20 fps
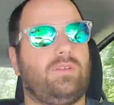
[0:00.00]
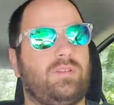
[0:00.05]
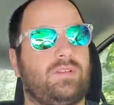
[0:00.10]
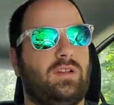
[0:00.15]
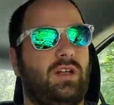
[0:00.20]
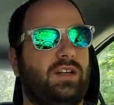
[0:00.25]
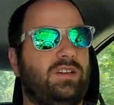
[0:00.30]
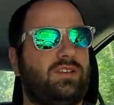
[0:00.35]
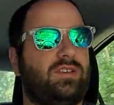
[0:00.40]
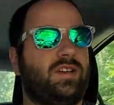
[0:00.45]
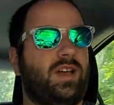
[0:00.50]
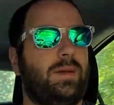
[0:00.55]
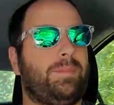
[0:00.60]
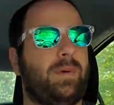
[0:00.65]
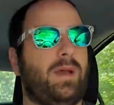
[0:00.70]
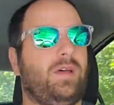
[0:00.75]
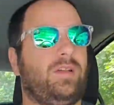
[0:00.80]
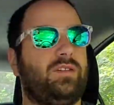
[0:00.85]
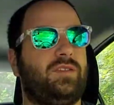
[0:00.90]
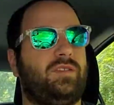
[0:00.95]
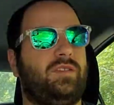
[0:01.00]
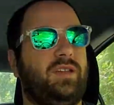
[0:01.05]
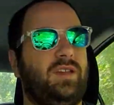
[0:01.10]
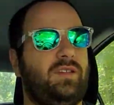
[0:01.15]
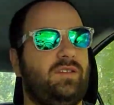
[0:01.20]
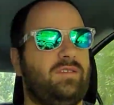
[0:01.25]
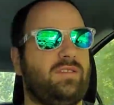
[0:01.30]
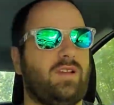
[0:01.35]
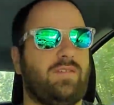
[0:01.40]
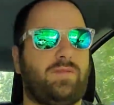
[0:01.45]
clutch type
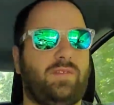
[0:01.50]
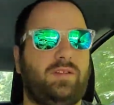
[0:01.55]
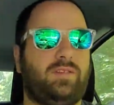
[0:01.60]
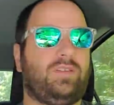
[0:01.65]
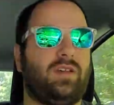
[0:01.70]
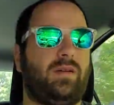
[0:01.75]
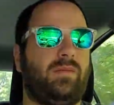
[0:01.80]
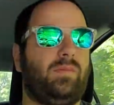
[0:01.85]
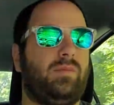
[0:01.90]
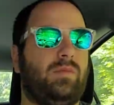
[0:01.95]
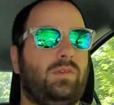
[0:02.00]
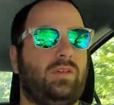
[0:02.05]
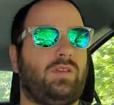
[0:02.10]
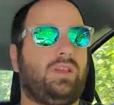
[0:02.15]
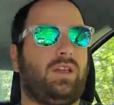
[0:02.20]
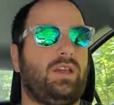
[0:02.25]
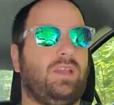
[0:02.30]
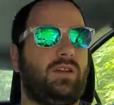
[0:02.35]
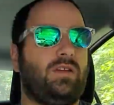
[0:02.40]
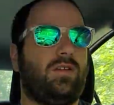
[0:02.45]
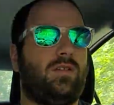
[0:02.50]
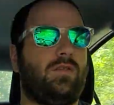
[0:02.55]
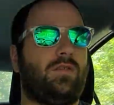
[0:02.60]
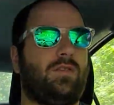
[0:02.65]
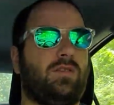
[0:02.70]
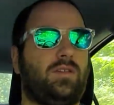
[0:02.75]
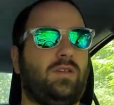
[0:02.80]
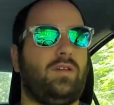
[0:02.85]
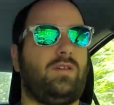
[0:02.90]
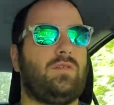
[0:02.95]
LSD is definitely something to get
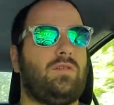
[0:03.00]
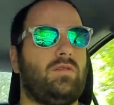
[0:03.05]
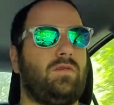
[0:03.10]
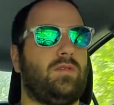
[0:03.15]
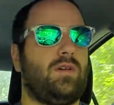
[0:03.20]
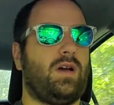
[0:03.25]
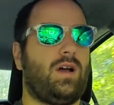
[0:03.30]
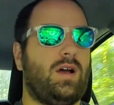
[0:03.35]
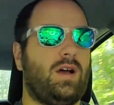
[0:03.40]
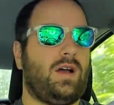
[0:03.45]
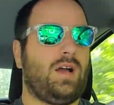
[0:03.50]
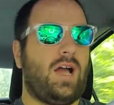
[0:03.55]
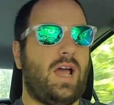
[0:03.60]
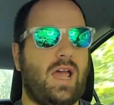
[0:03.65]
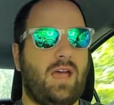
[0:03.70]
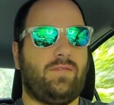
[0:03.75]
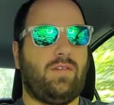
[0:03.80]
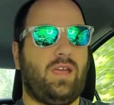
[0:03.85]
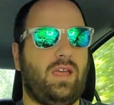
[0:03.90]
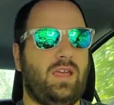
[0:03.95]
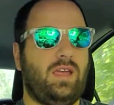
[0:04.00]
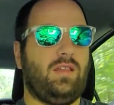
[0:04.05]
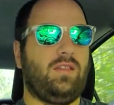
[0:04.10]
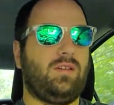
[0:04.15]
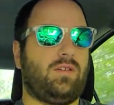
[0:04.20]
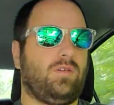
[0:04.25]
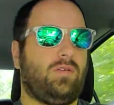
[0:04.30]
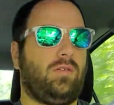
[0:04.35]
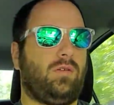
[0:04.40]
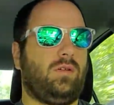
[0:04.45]
used to. I have a
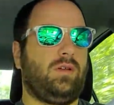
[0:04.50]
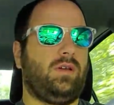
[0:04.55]
helical